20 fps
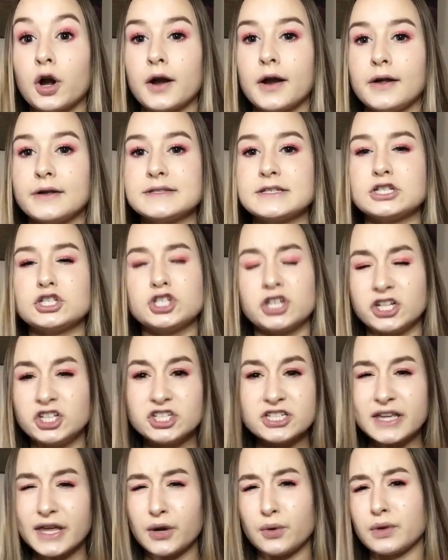And I was like, should I
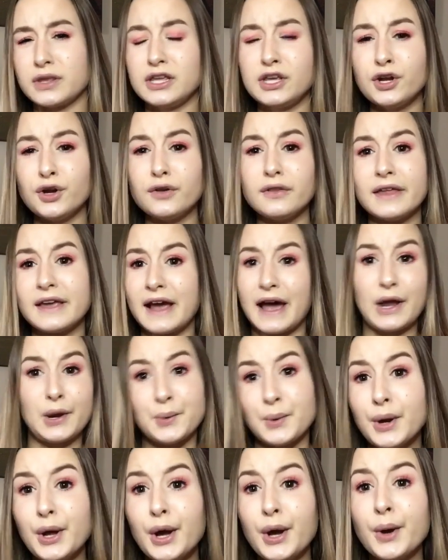just get out here? Like, I
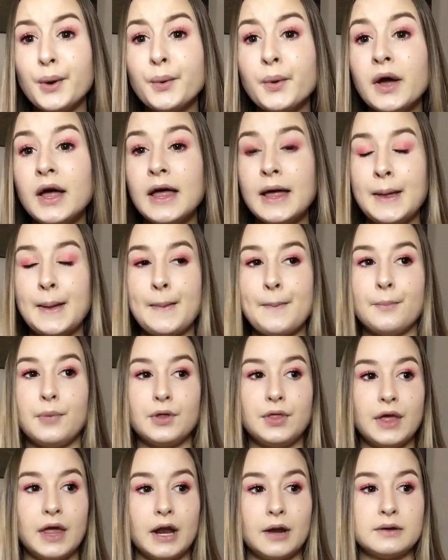don't know. But
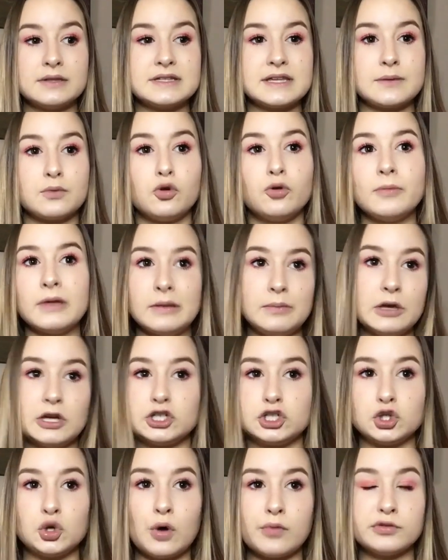then I was like, well, maybe I
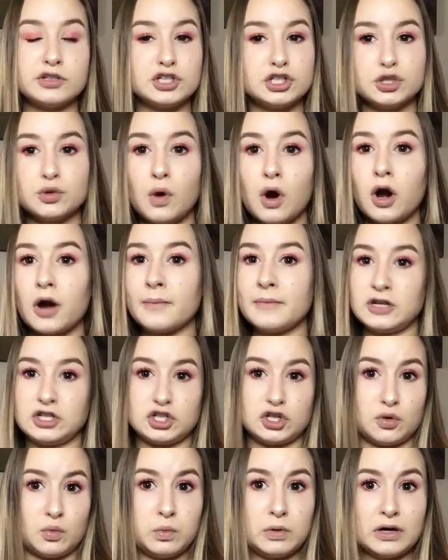should go up to 2R, make
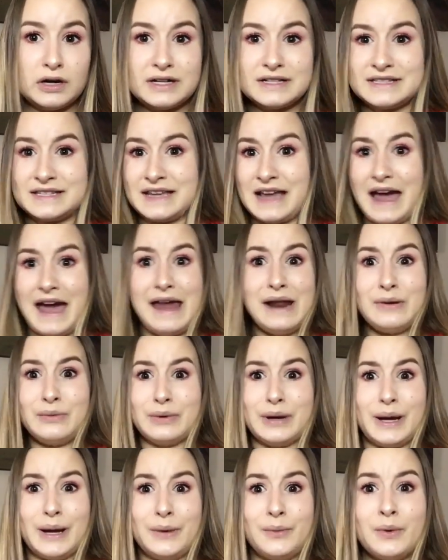sure it works. Like, I don't
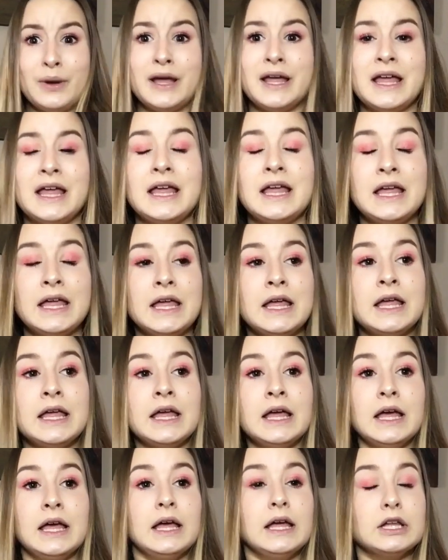know.
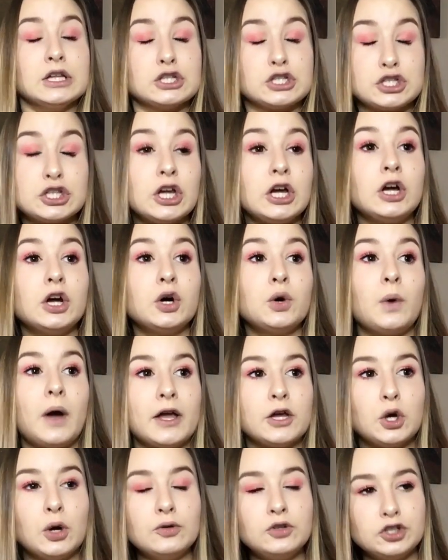So I
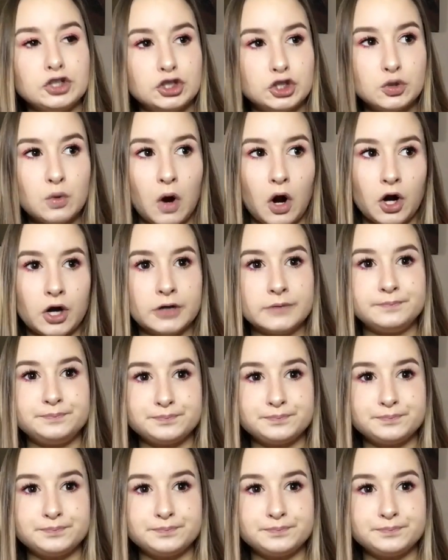go to 2R.